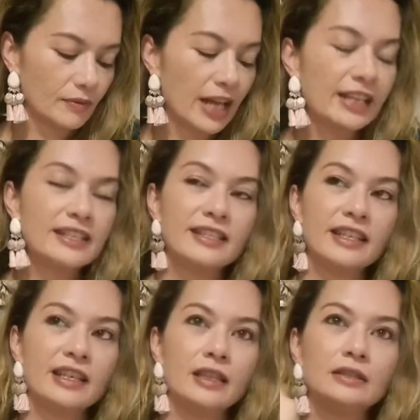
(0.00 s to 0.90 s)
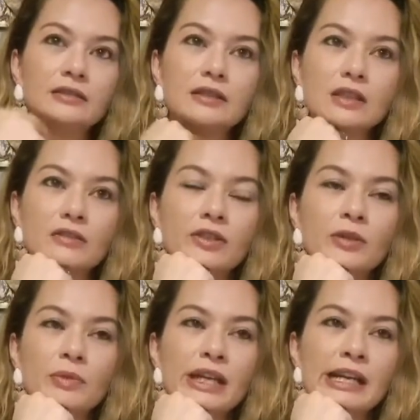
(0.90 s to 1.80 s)
And it's the guilt of
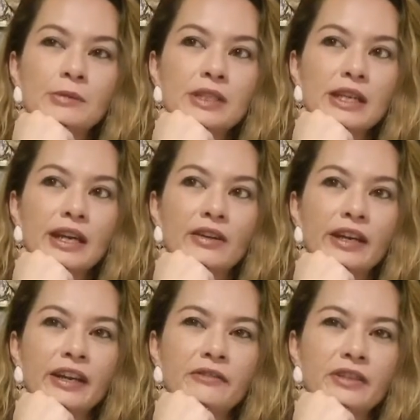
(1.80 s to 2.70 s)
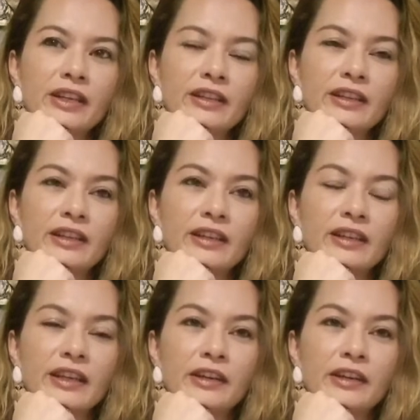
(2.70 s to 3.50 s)
not being able to carry everything and